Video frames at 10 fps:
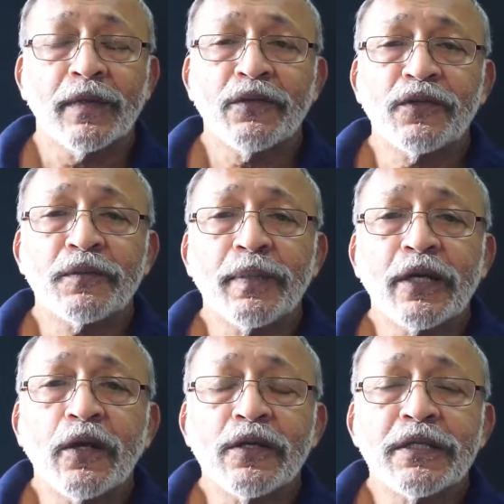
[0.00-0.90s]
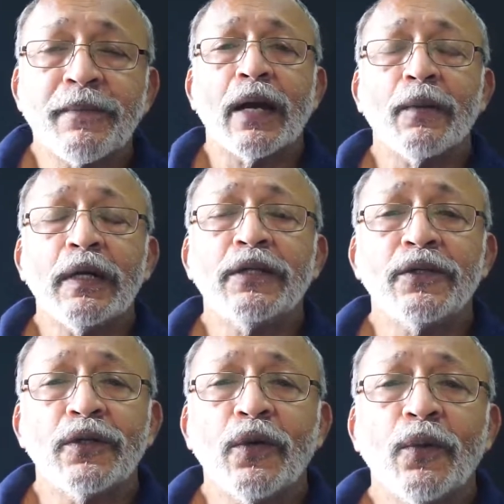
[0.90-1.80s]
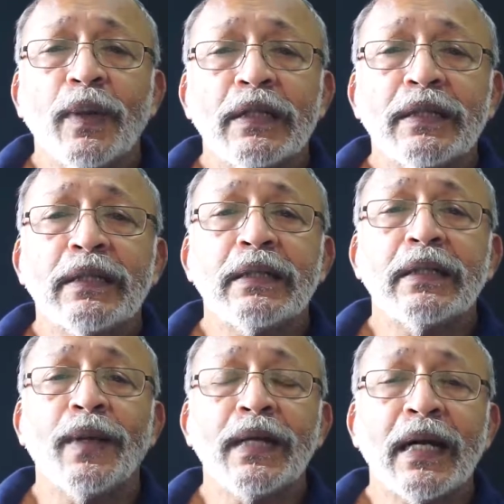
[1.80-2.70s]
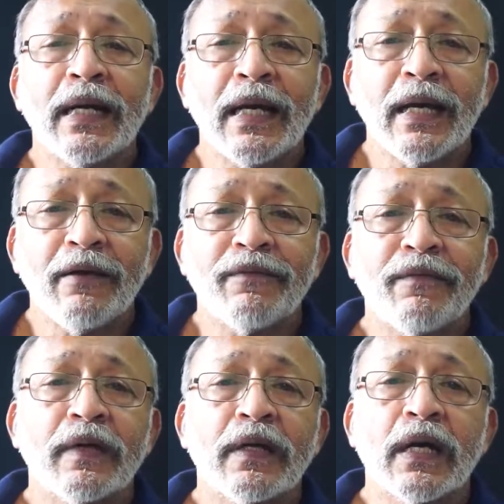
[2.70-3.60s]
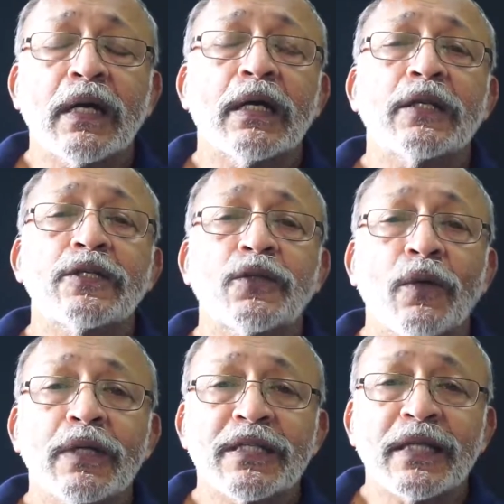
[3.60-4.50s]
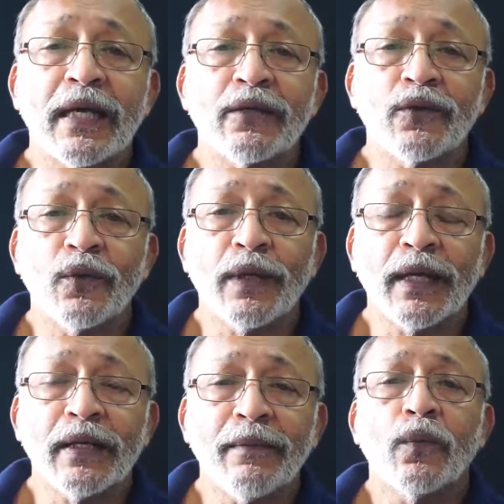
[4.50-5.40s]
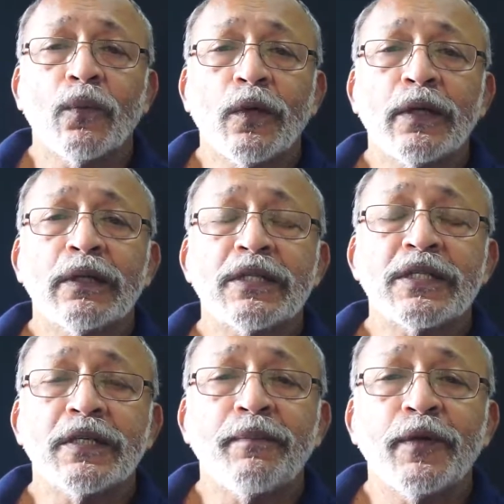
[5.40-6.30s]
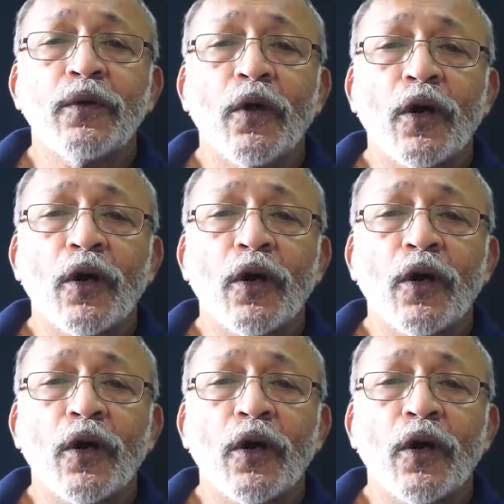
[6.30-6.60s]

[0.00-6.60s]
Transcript: This is because I want to know whether when I have uh, solder side cooling, would the CPU